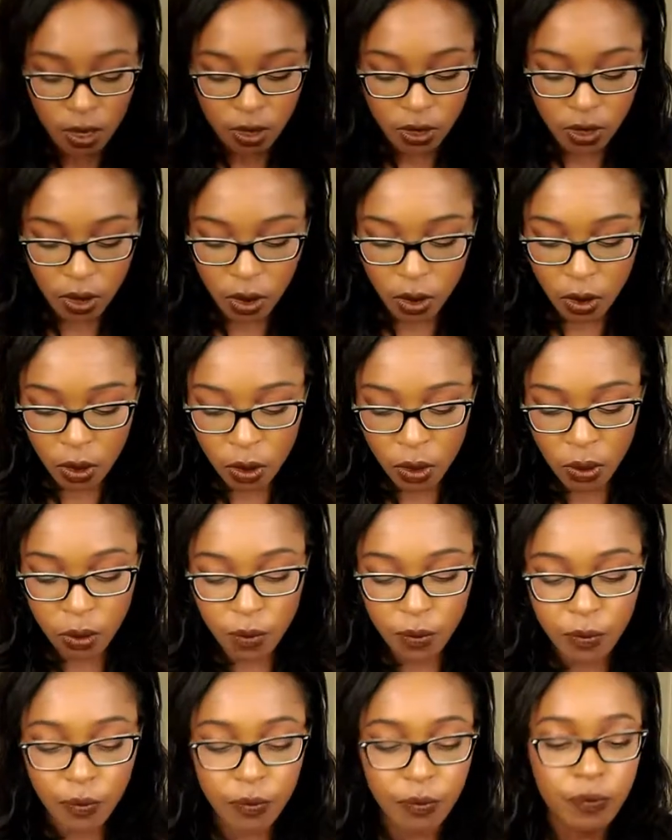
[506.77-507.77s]
So
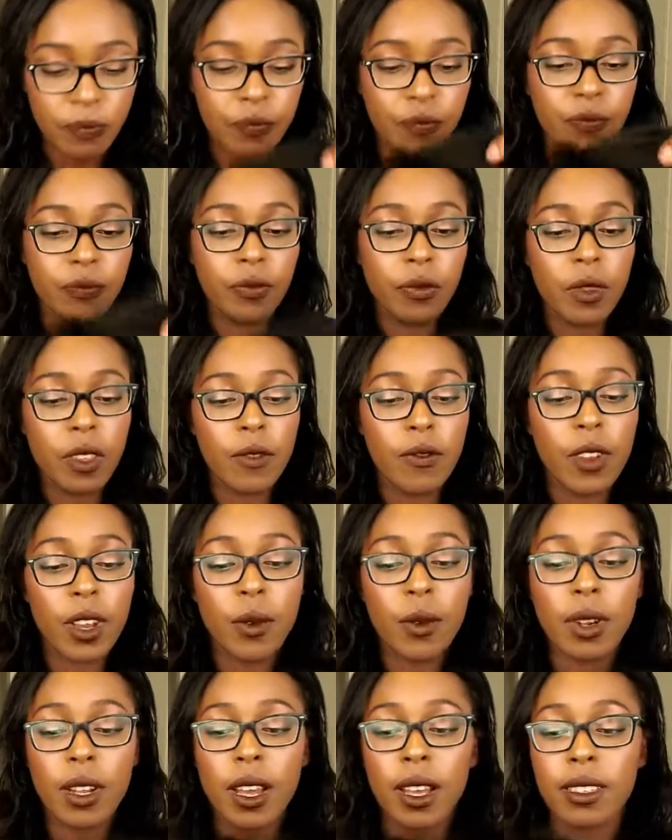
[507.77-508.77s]
if
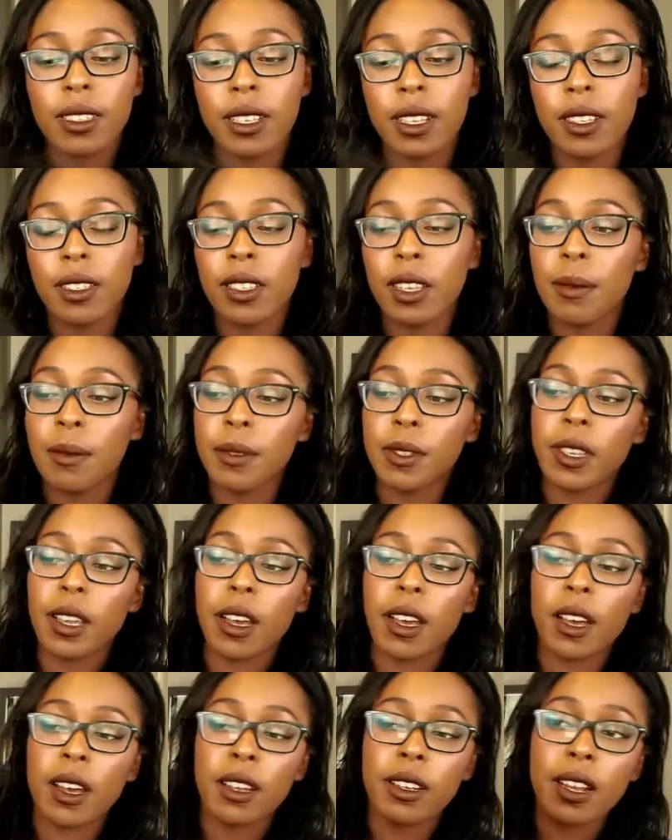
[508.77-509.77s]
anyone has any tips
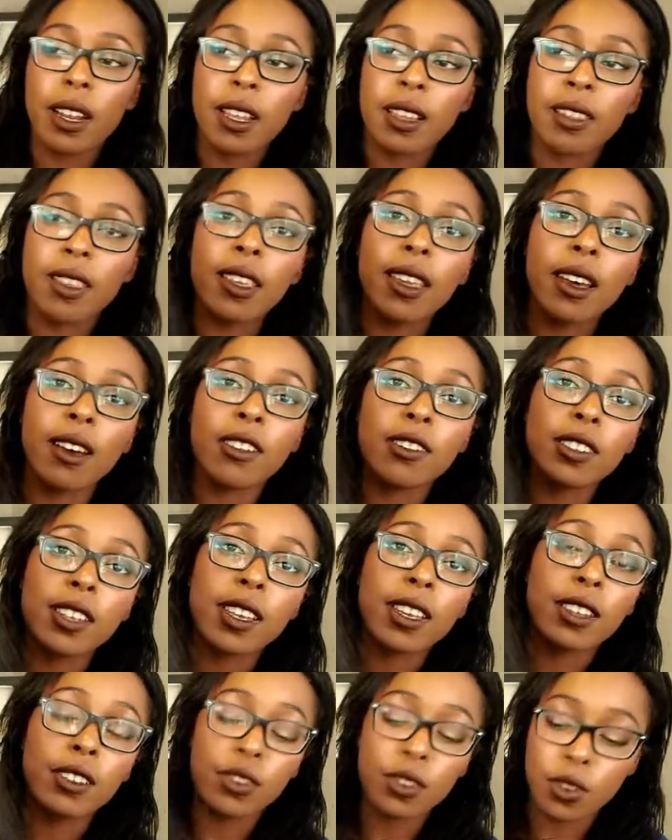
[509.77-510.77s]
on anything else
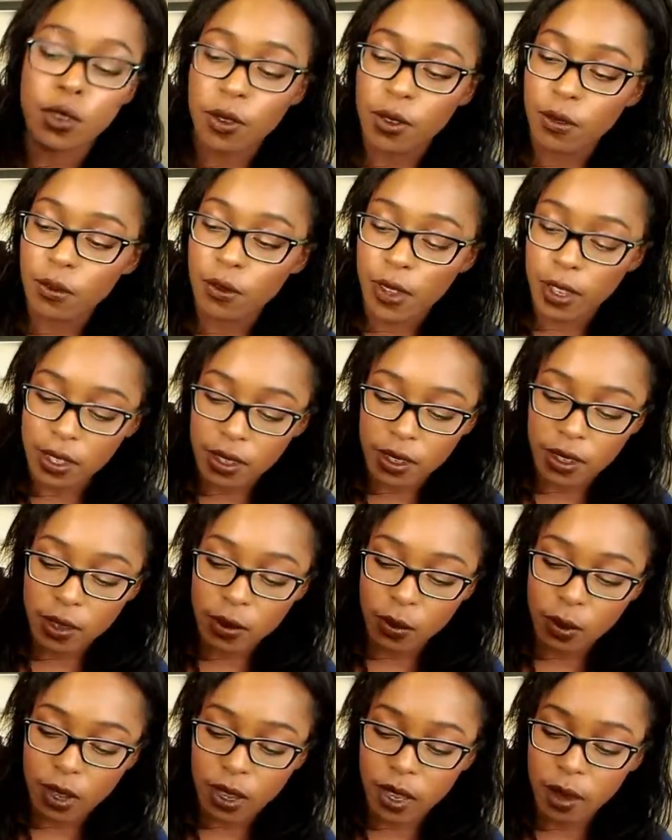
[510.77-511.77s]
I can do to fix
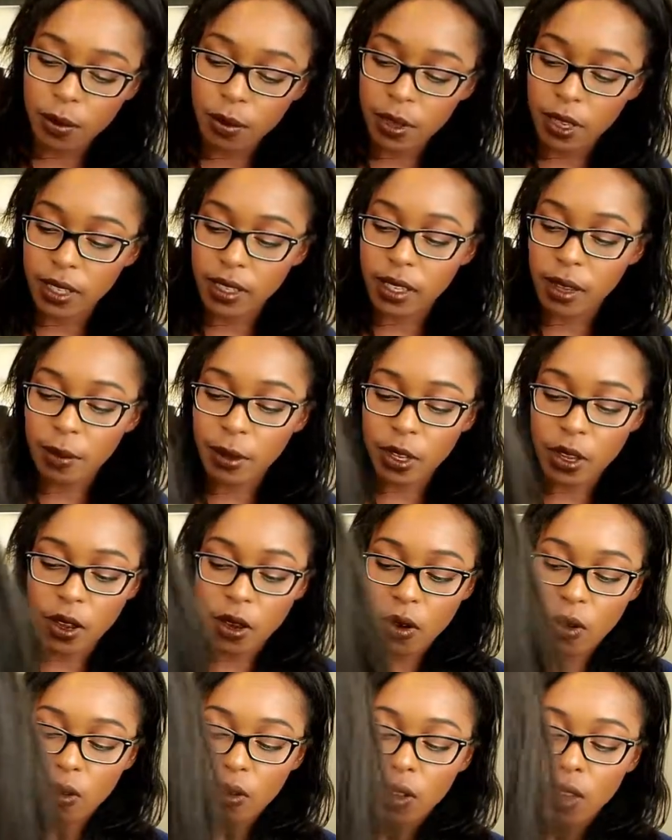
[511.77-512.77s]
this wig, please let me
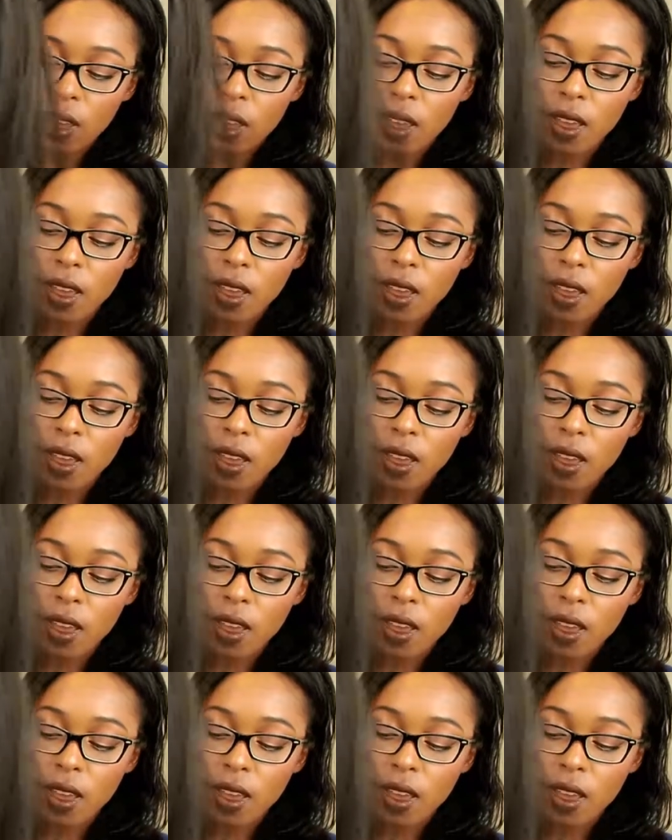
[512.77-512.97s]
know.